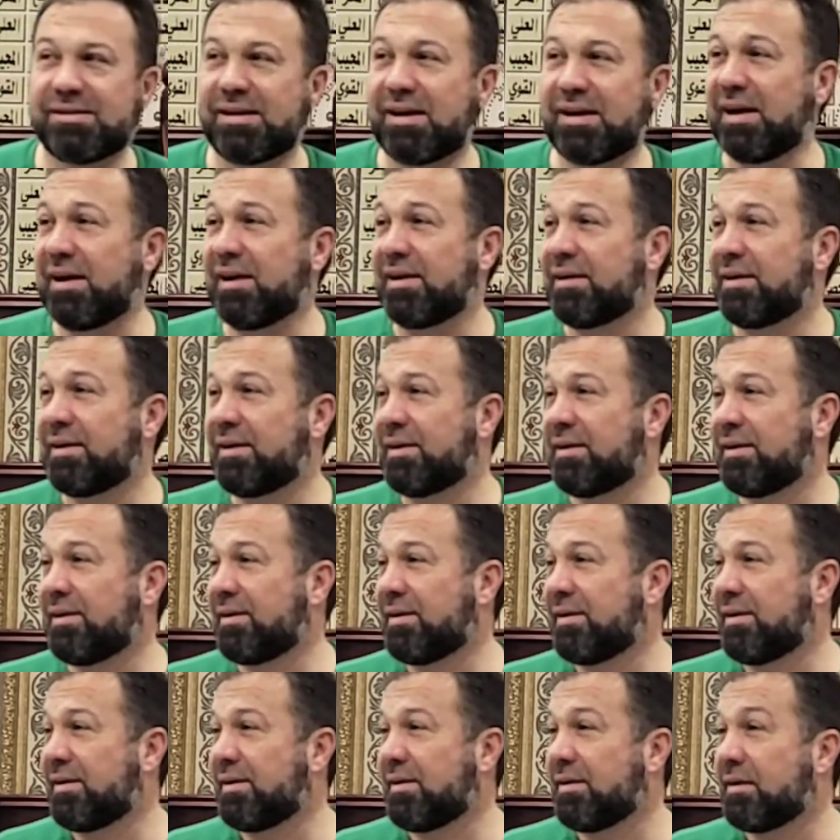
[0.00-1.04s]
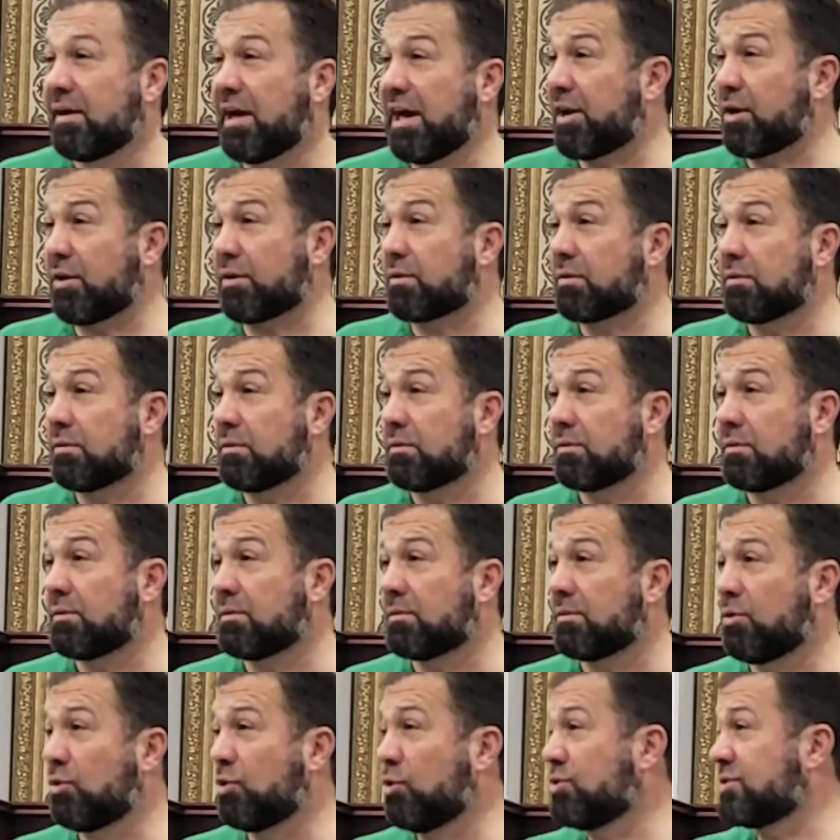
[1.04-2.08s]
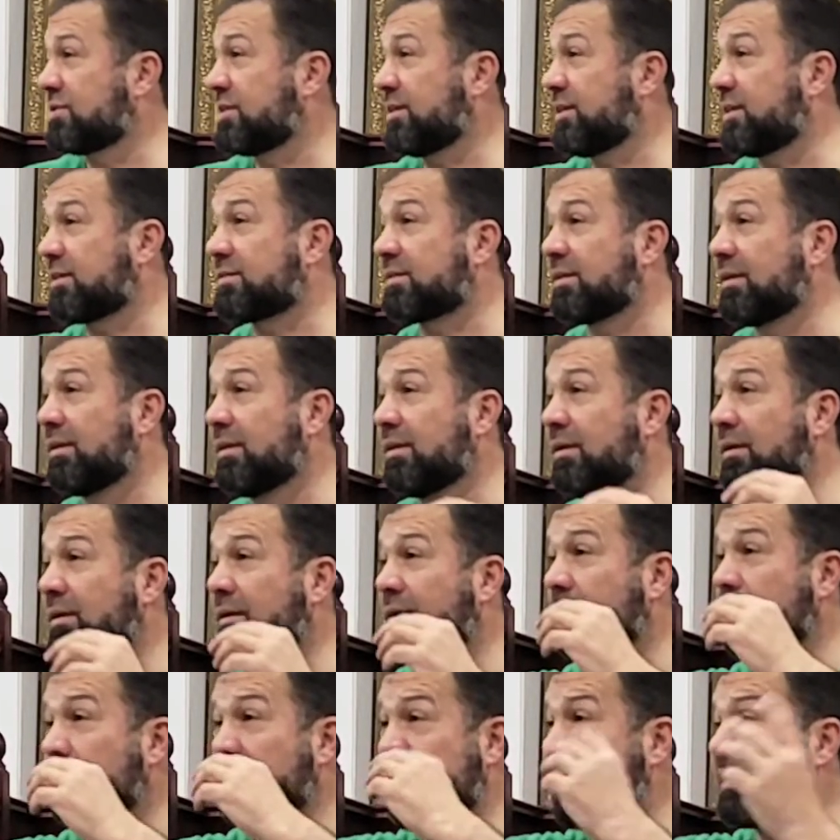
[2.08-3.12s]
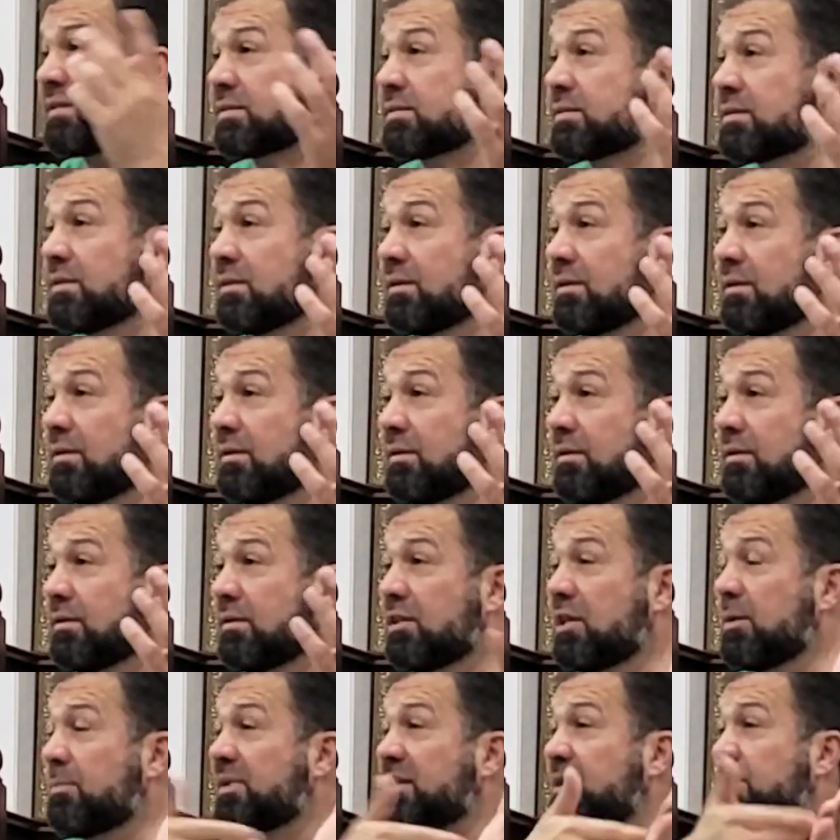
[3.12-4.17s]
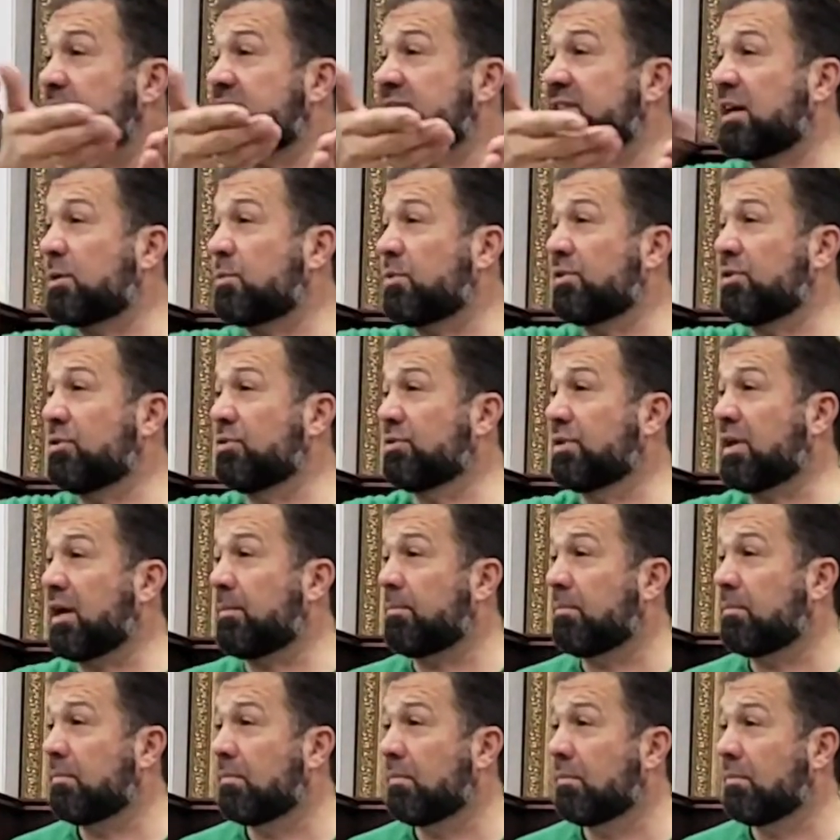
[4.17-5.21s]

Huh? Error. Who said it? Yes. They made a mistake with your name.